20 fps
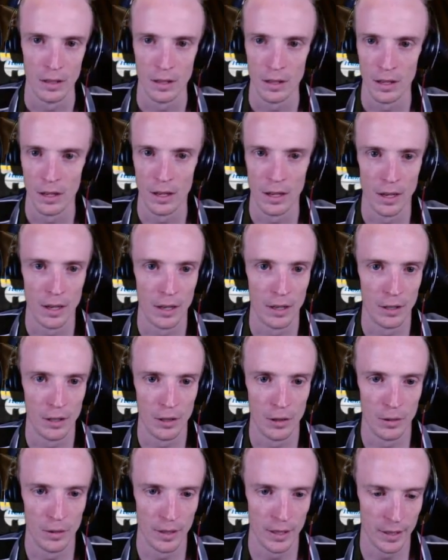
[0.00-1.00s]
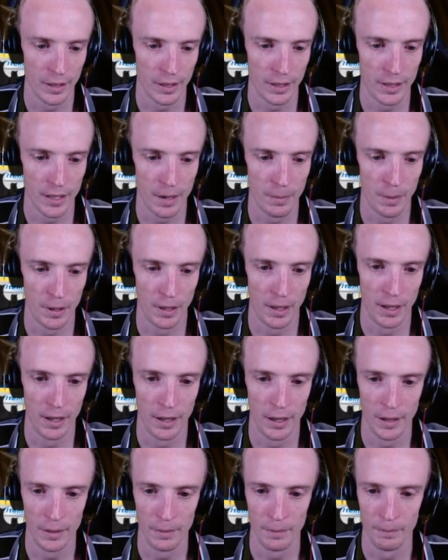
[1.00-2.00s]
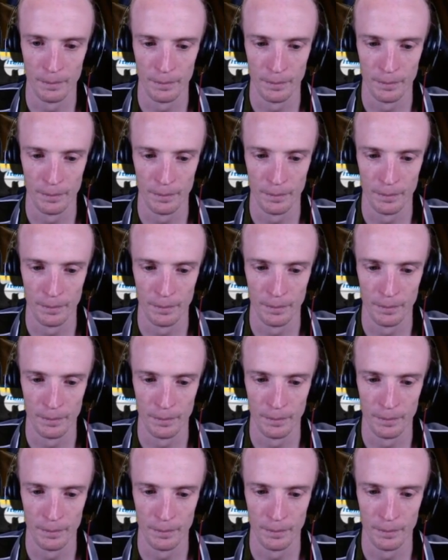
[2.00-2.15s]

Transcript: And go and get the Tapu Lele.